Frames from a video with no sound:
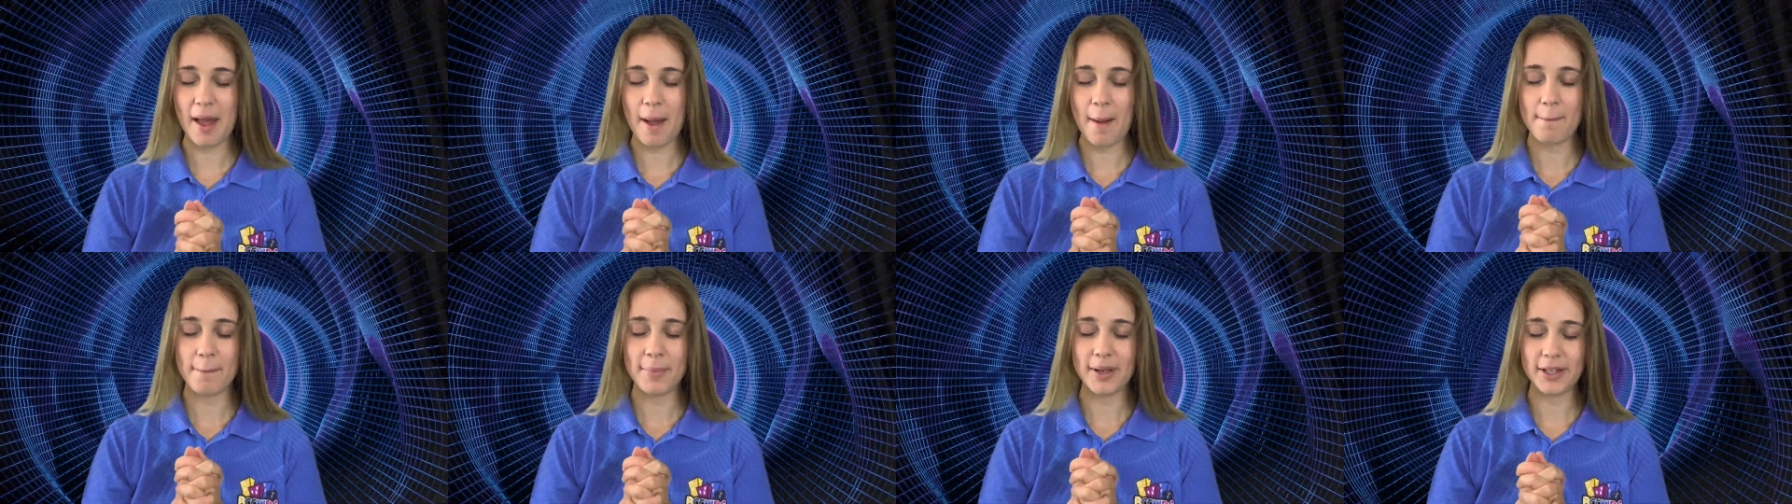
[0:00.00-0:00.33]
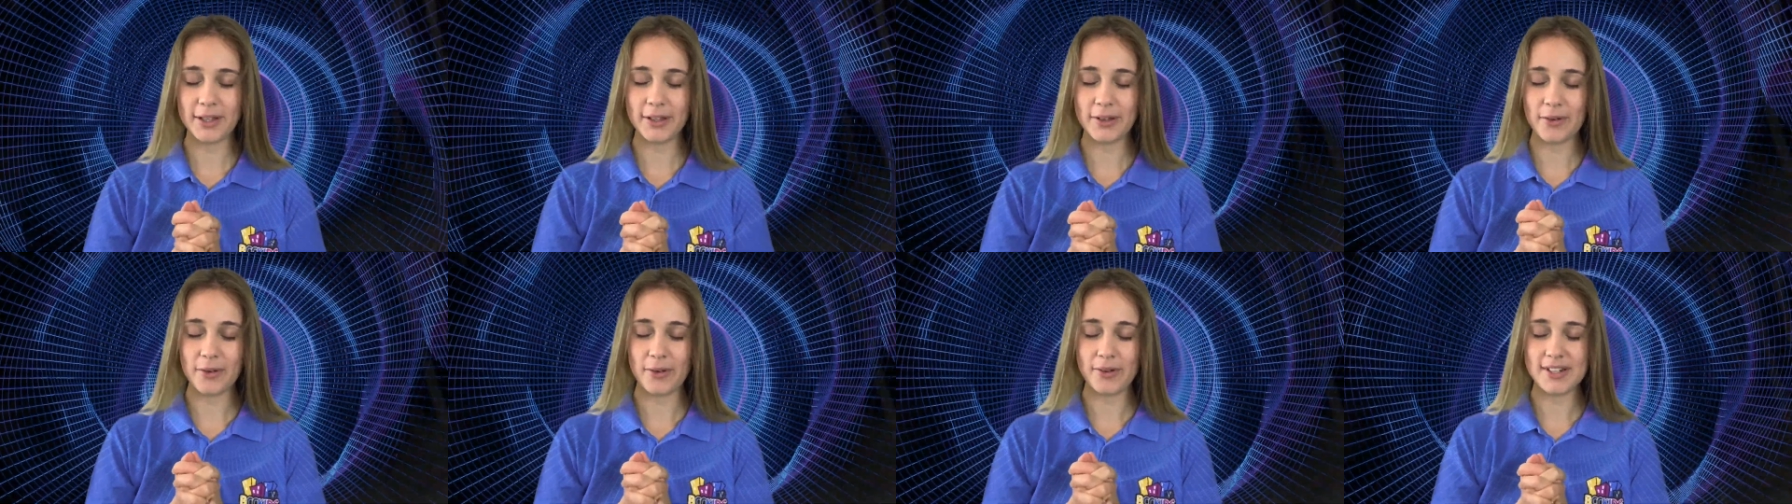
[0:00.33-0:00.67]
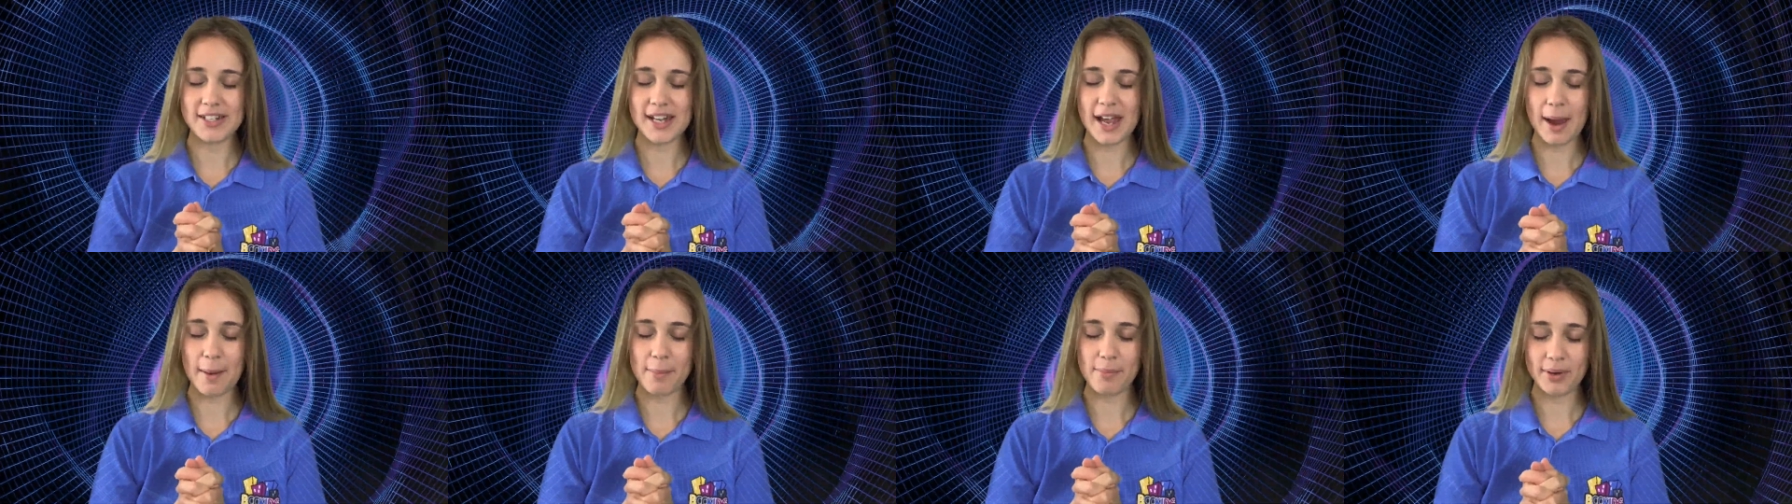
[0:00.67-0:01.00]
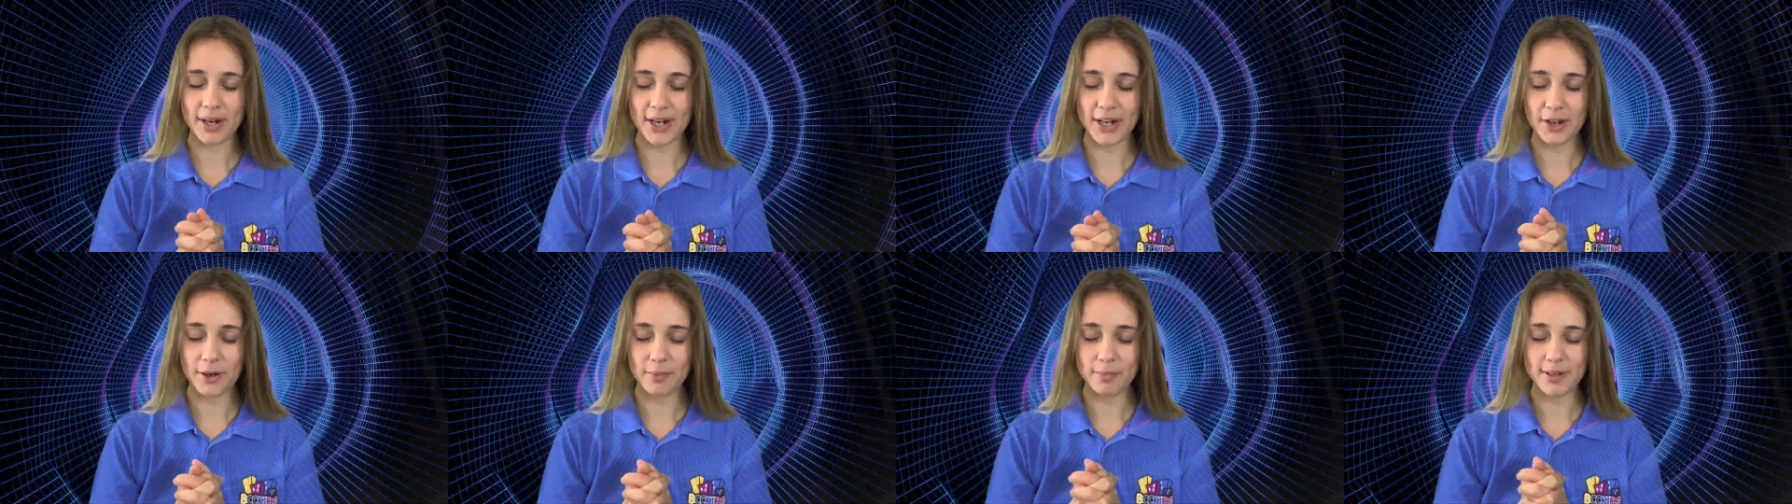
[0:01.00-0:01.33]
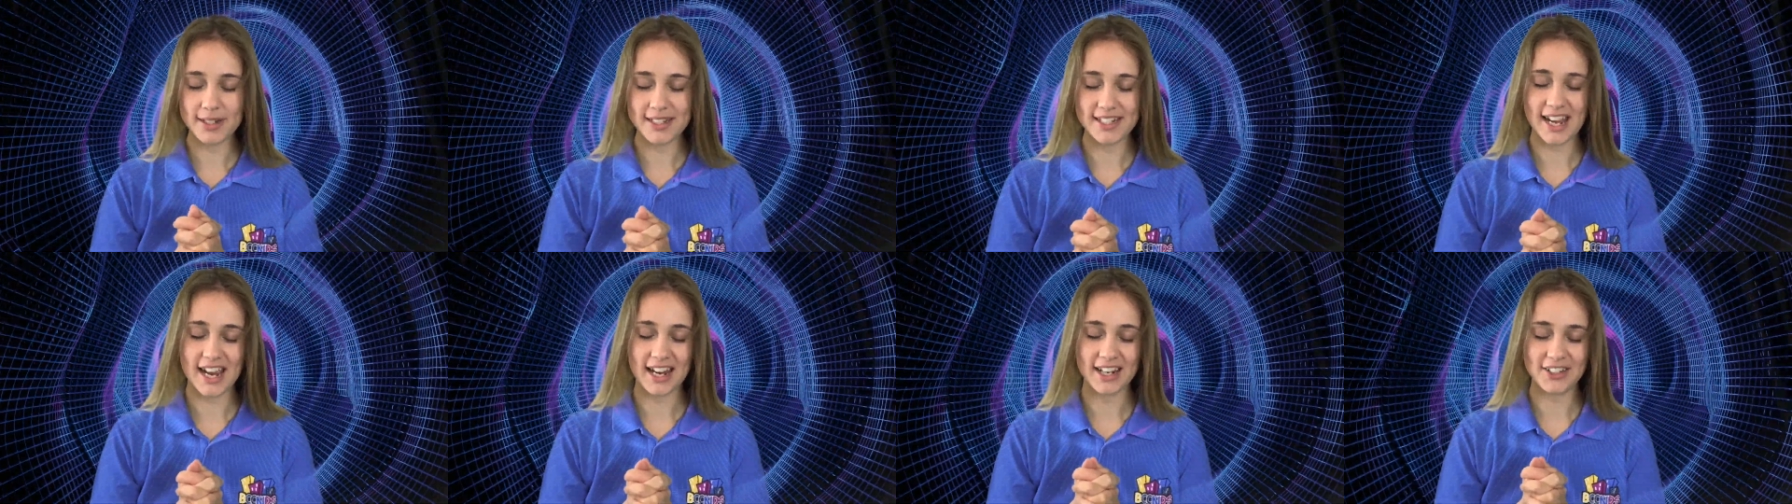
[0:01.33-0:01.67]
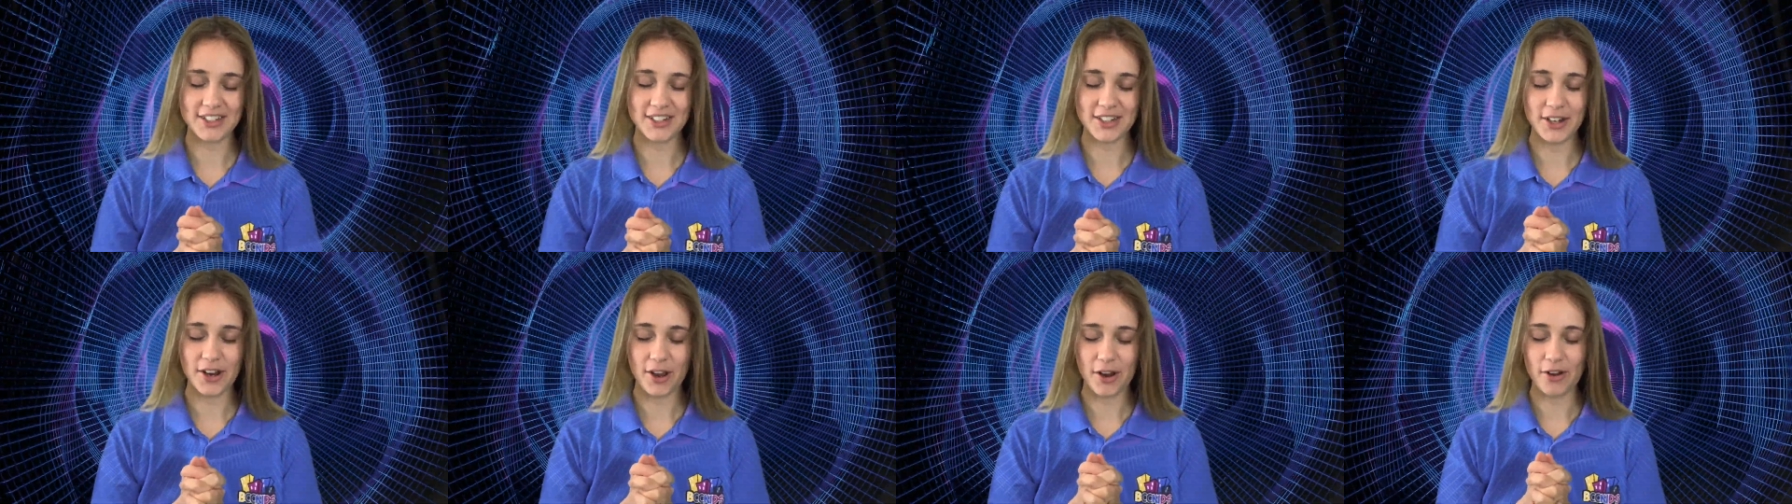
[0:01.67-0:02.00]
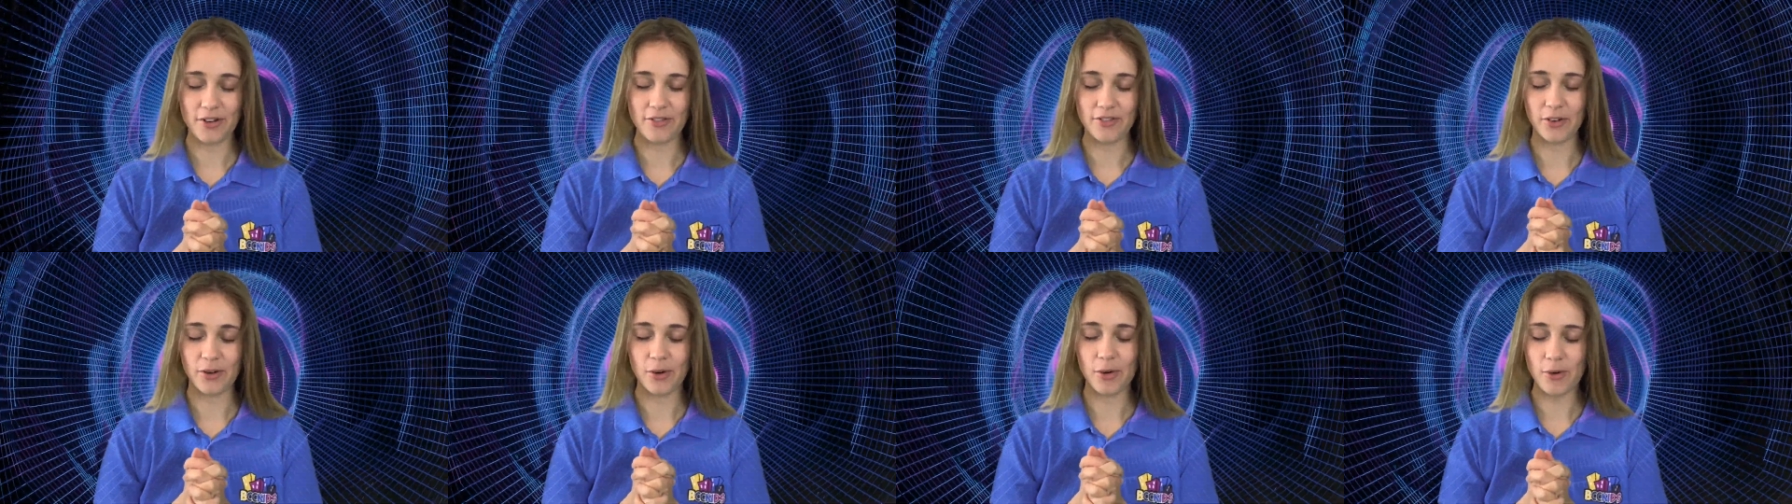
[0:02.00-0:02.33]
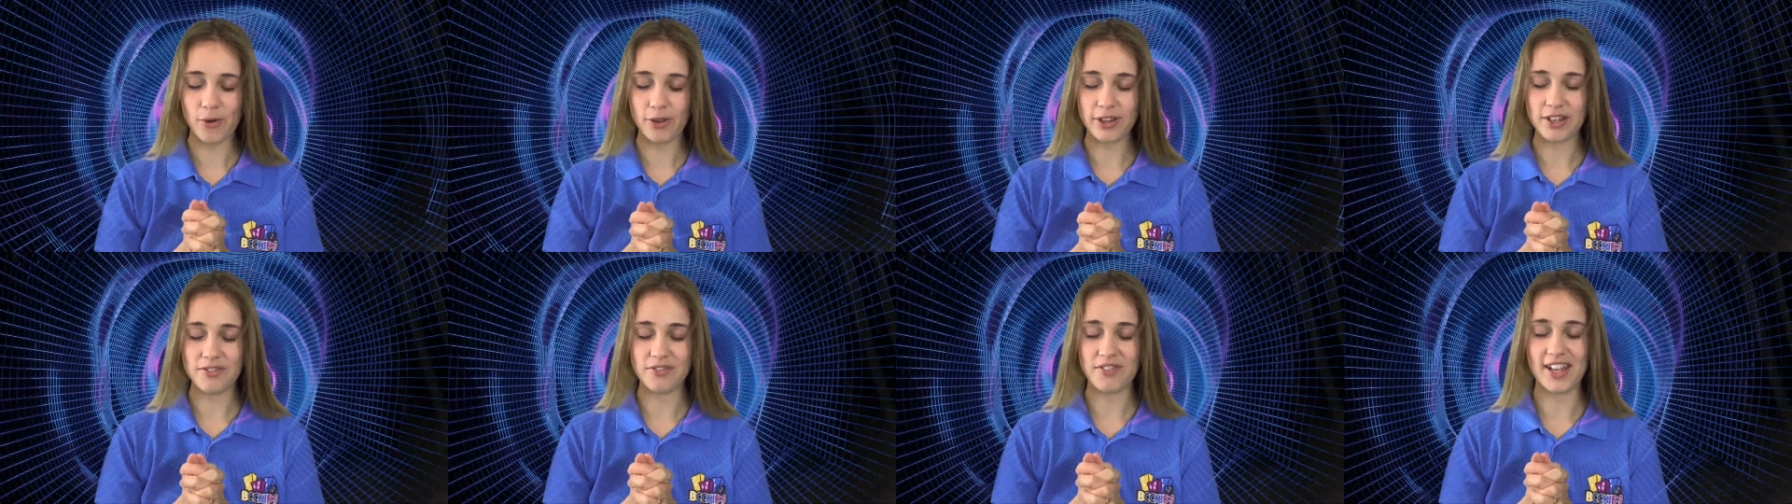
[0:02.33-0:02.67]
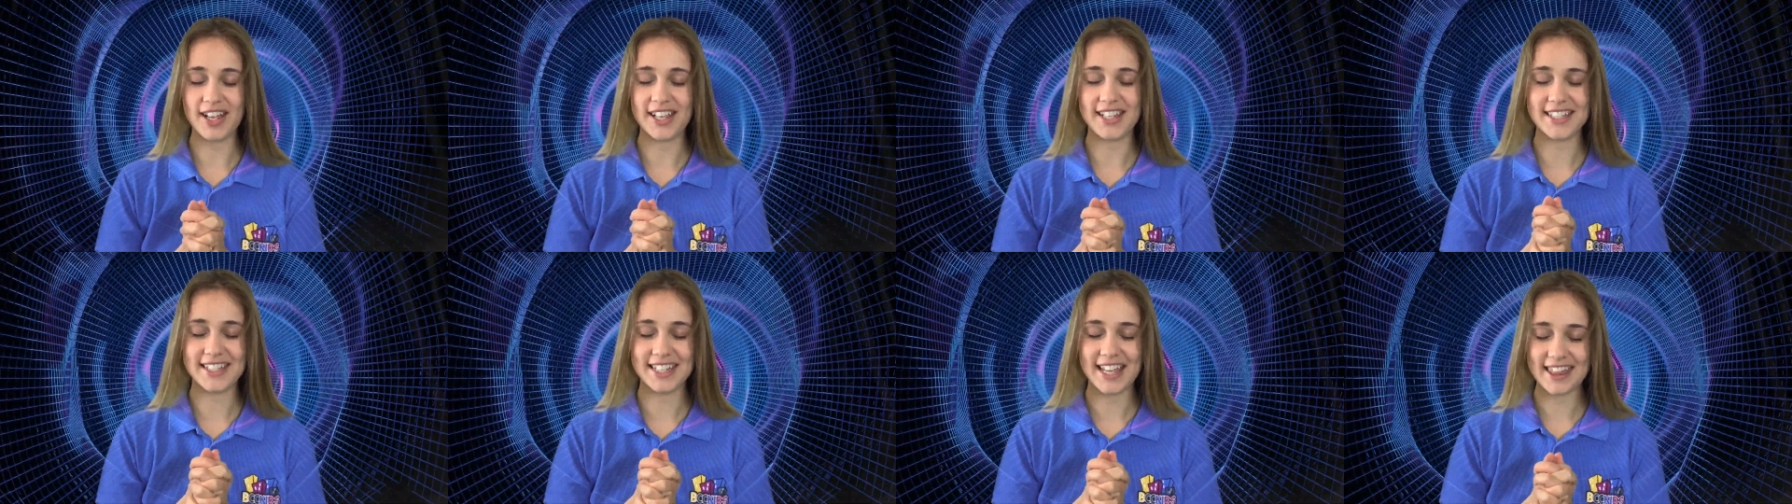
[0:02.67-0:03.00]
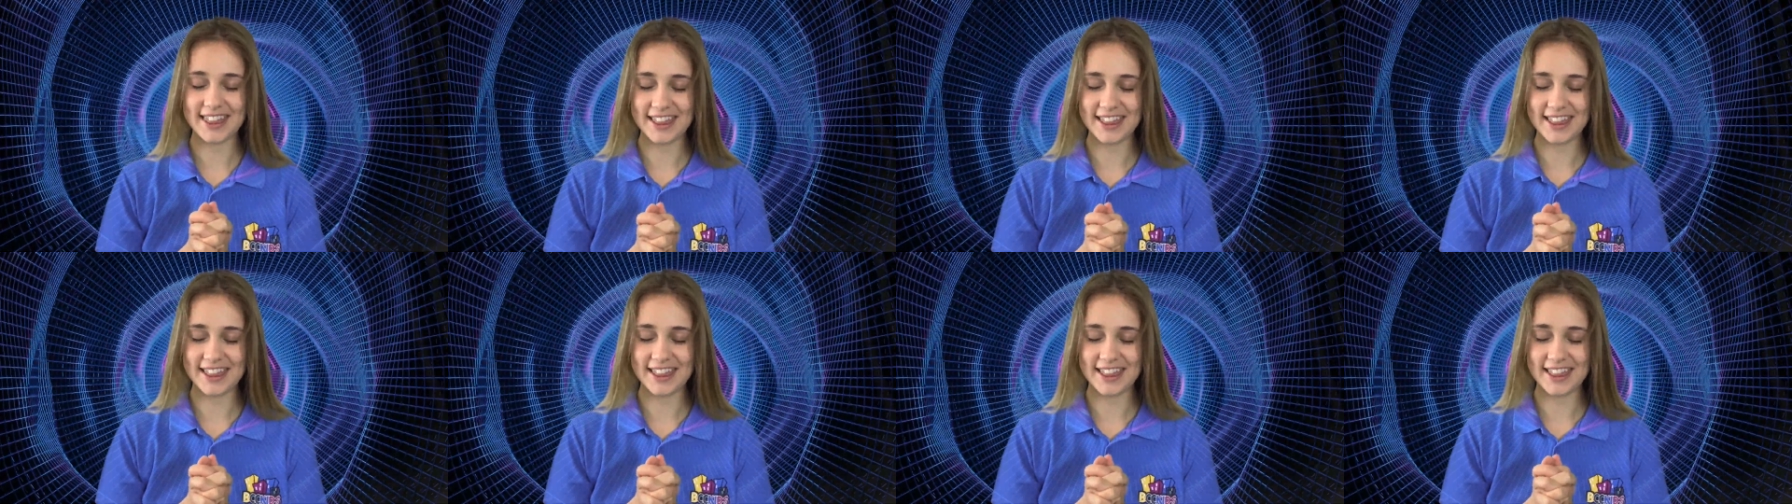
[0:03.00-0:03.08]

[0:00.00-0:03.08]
But Lord, I pray your protection over all of us